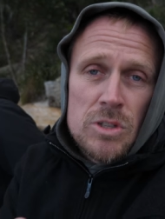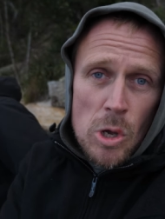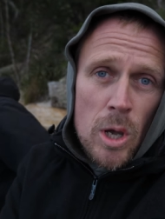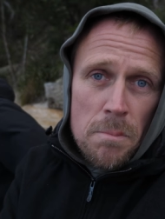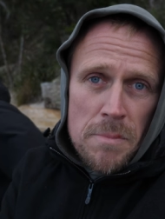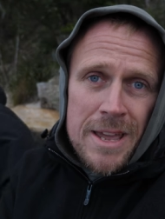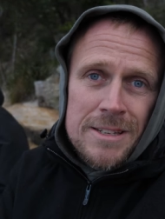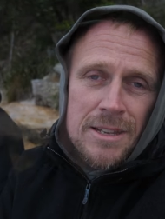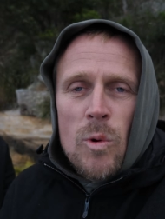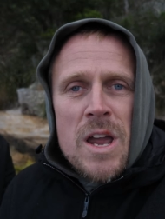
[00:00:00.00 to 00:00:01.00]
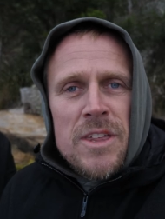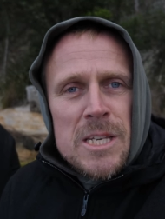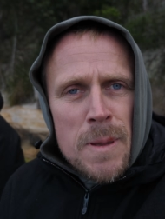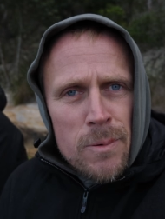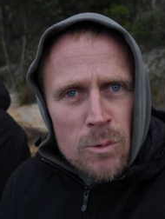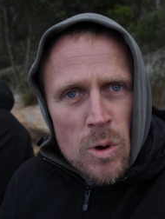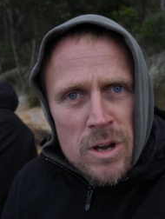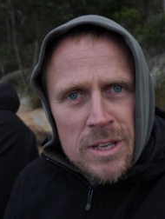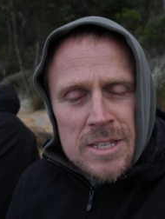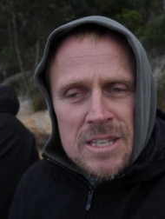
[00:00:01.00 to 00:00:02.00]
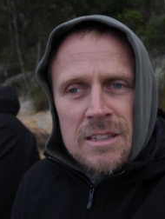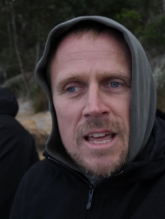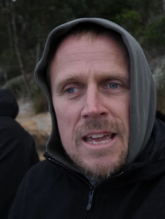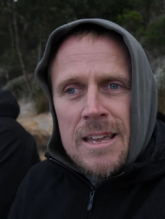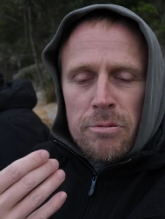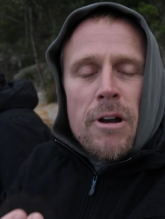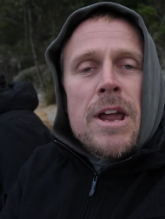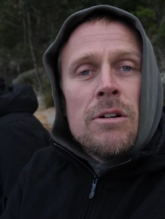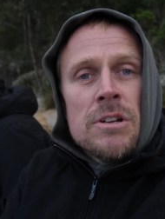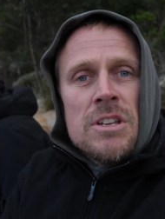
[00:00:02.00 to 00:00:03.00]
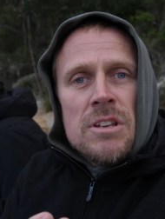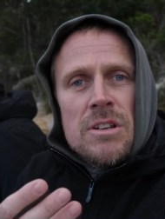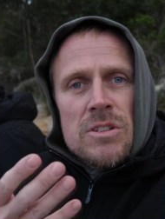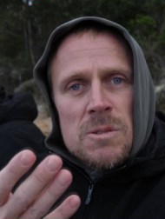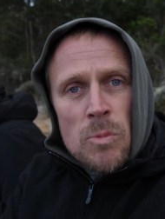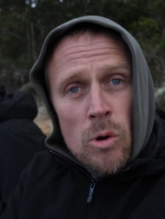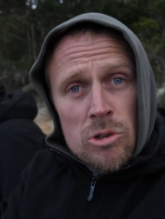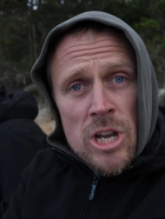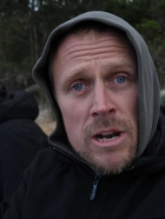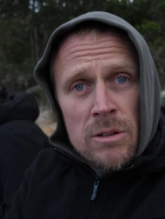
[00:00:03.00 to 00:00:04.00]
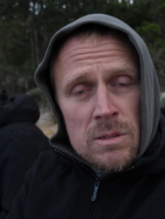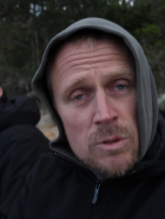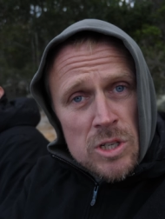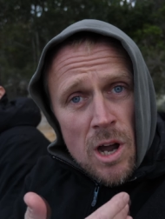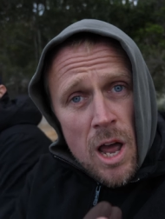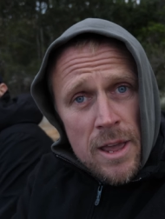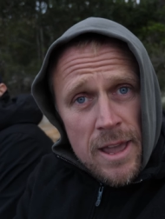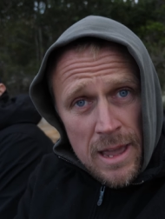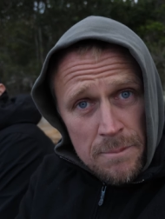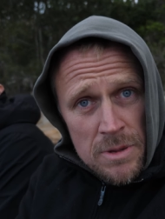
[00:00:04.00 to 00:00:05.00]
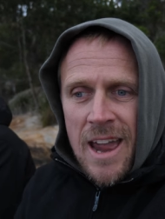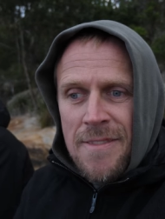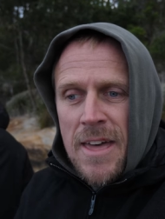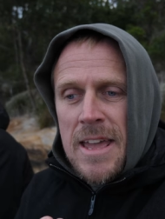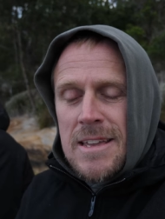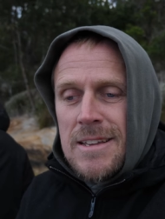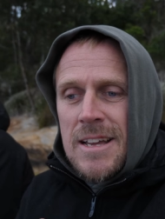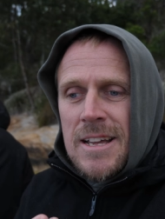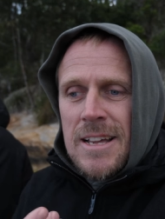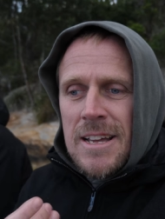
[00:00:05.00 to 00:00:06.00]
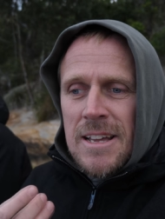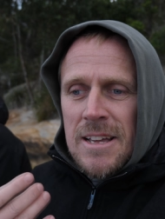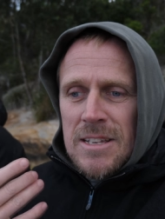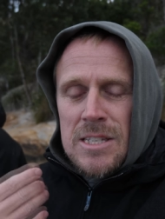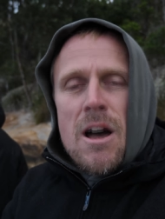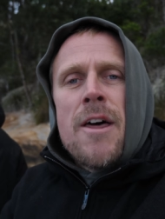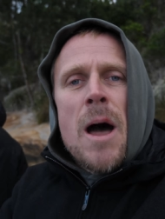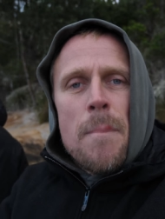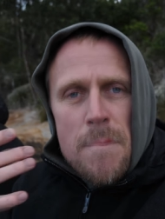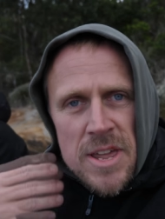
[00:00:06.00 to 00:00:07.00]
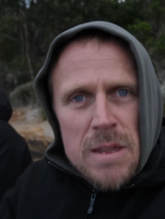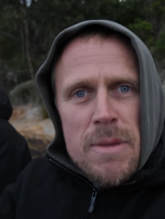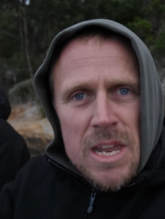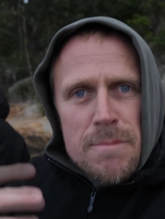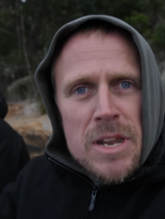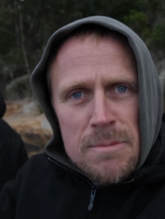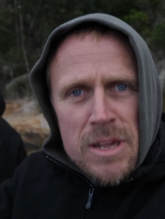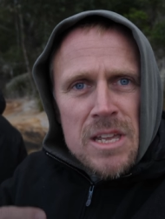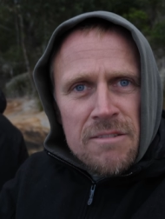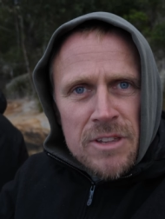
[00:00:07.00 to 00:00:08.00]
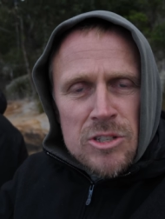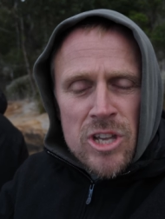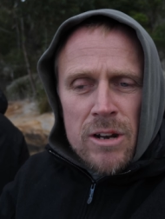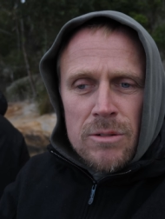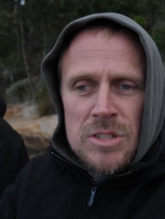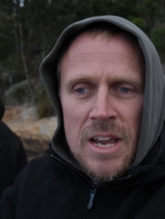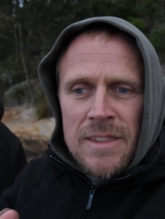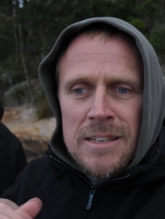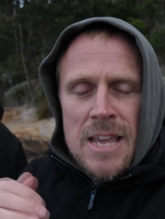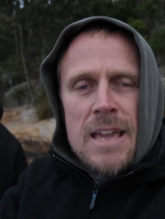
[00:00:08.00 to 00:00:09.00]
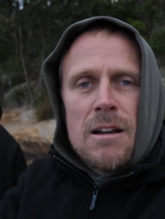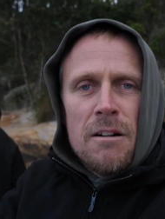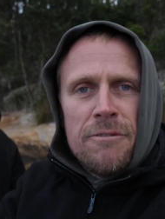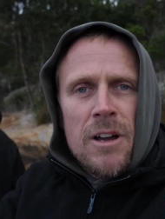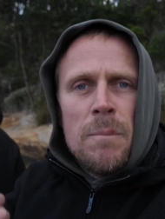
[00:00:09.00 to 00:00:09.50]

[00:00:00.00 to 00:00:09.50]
term meant. The way these people work is that they prey on small channels, which I am, and they sign up many, many, many, many of these channels and they take off